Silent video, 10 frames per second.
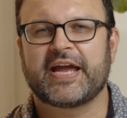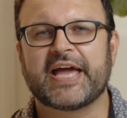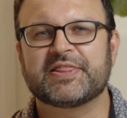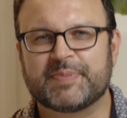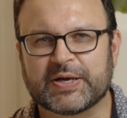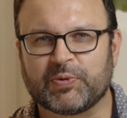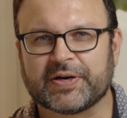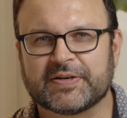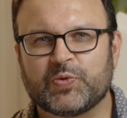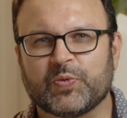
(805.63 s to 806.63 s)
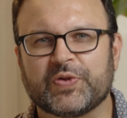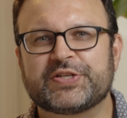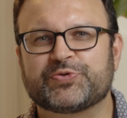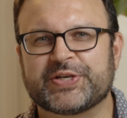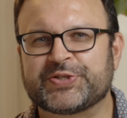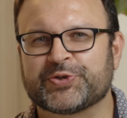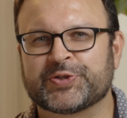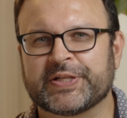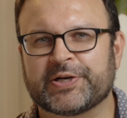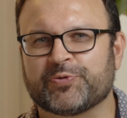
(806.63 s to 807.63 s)
And the big one, will this research
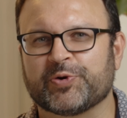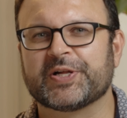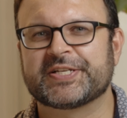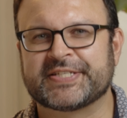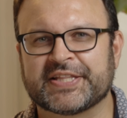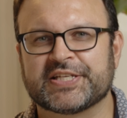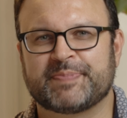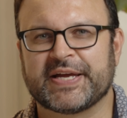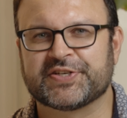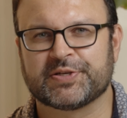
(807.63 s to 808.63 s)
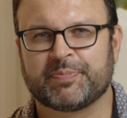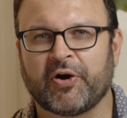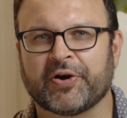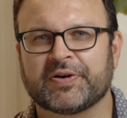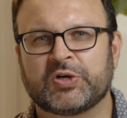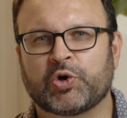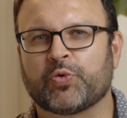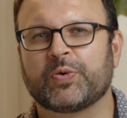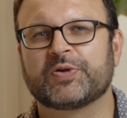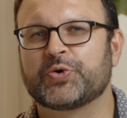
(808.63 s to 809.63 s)
layer really set these pages apart, or
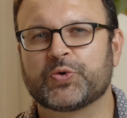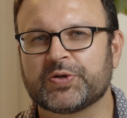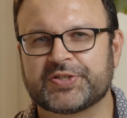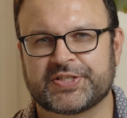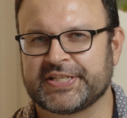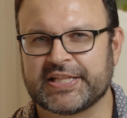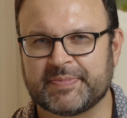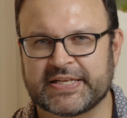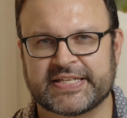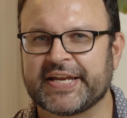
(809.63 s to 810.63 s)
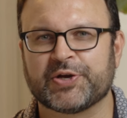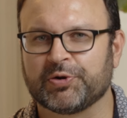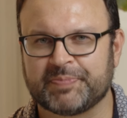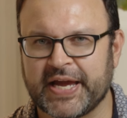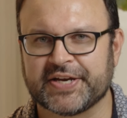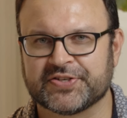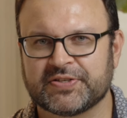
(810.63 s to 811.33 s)
will Google just see them as any old page?